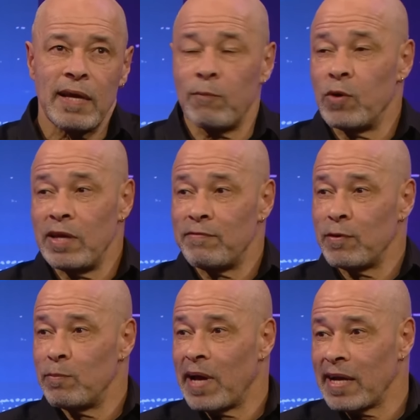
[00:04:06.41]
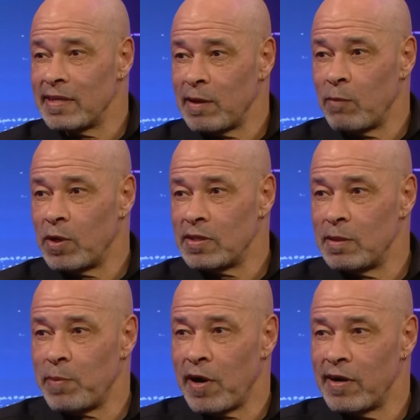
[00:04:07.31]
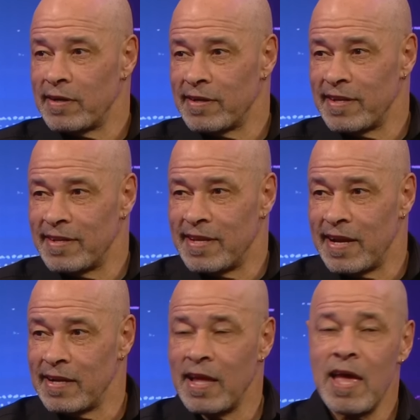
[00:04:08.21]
I wanted a partner there.